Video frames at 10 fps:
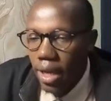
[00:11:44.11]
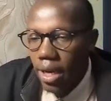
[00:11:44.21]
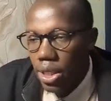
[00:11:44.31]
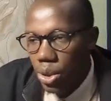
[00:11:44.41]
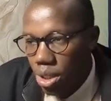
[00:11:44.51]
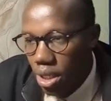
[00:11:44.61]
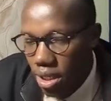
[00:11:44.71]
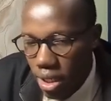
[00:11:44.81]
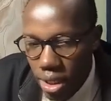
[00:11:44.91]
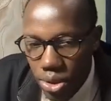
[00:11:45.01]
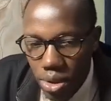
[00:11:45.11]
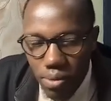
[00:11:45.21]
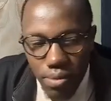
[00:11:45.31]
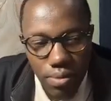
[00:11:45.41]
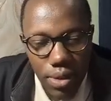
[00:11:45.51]
creation and deletion
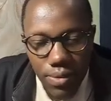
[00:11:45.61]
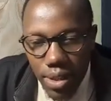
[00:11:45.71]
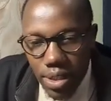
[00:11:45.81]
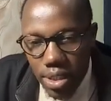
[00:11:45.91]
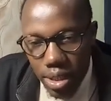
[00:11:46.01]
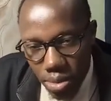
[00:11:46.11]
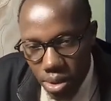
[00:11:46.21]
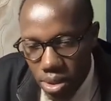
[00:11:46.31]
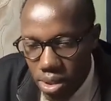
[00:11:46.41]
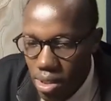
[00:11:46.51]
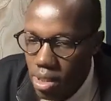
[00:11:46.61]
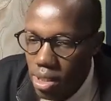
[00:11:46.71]
of different tables.